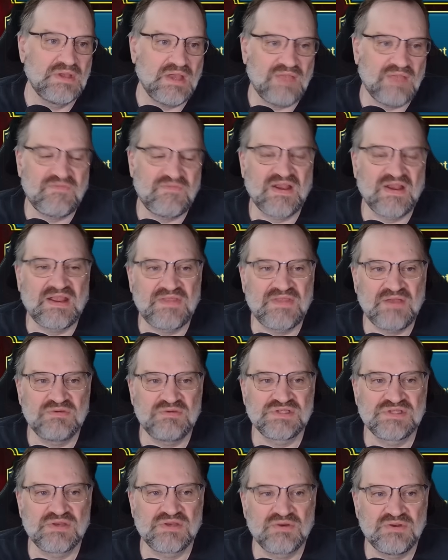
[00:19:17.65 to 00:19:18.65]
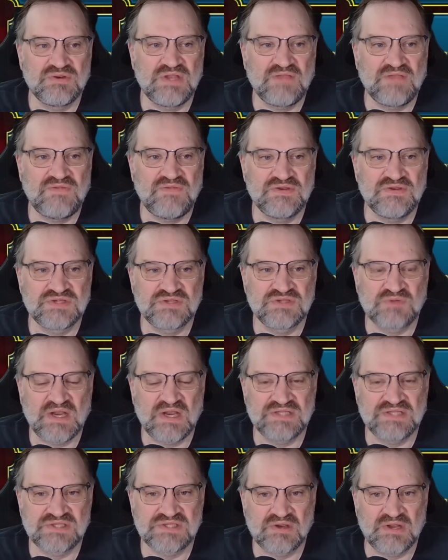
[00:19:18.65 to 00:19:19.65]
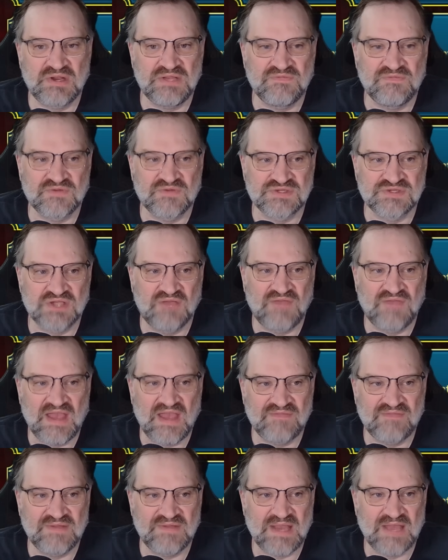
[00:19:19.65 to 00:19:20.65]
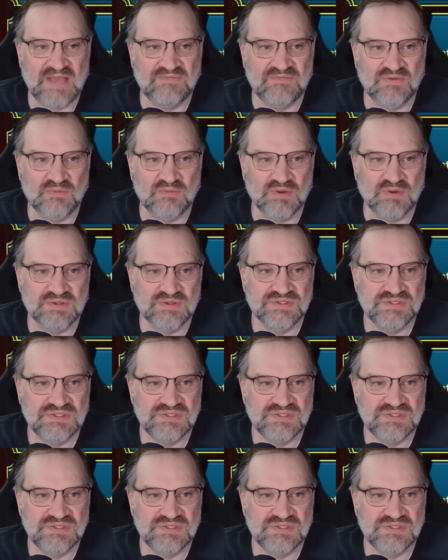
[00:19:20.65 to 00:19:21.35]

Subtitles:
In fact, I think it was the Herndig fusions when I started and Versulf happened afterwards.